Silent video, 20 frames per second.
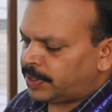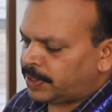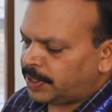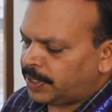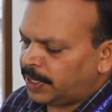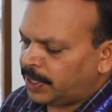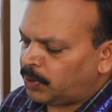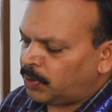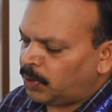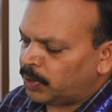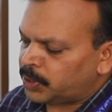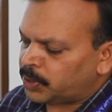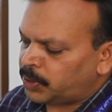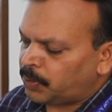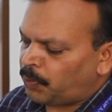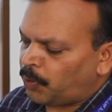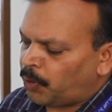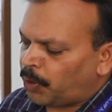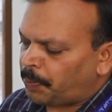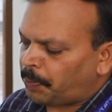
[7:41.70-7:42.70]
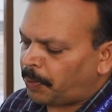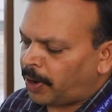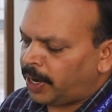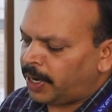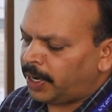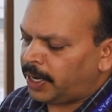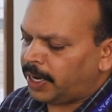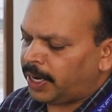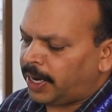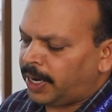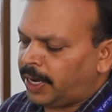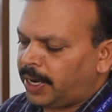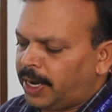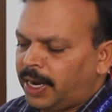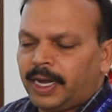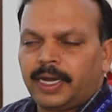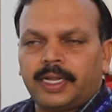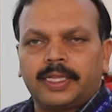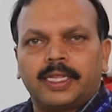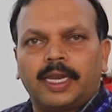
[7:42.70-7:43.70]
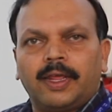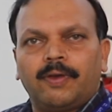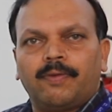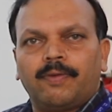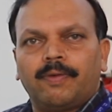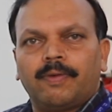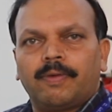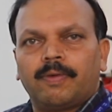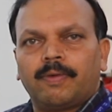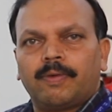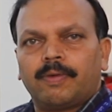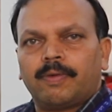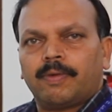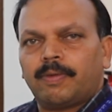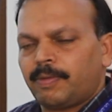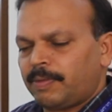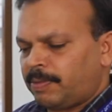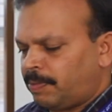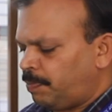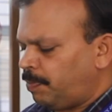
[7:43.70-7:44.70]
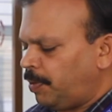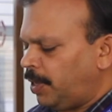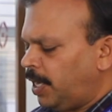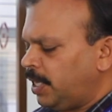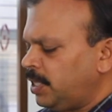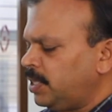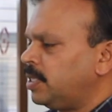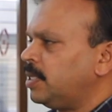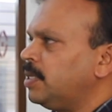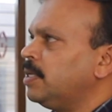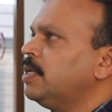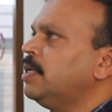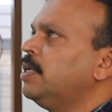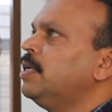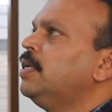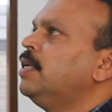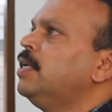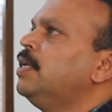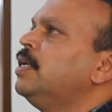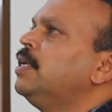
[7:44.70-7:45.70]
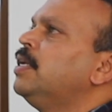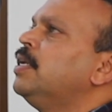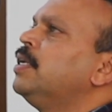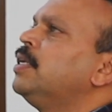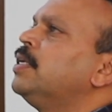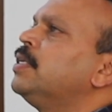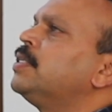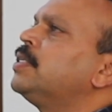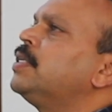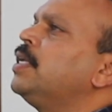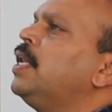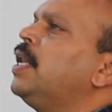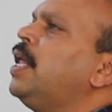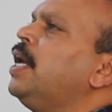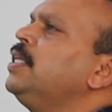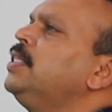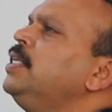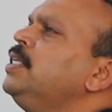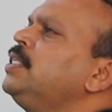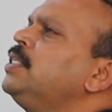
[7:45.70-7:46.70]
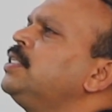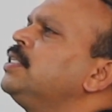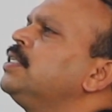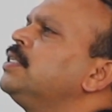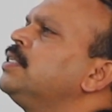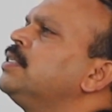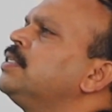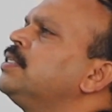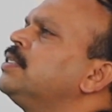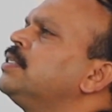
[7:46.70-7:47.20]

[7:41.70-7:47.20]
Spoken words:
It goes to 4.83 pH. See, like this,